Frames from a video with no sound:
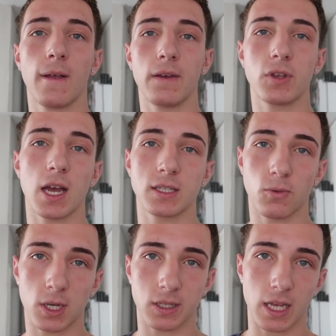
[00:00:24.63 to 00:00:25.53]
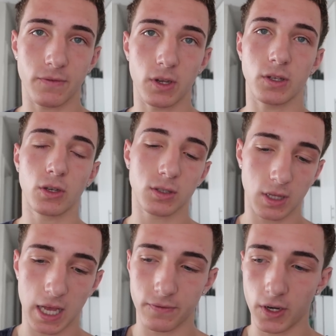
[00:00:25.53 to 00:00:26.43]
If you guys didn't watch the last video, the deal's in
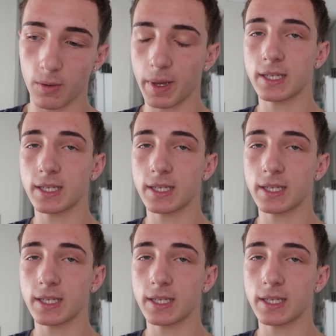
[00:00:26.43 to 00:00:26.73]
the last video.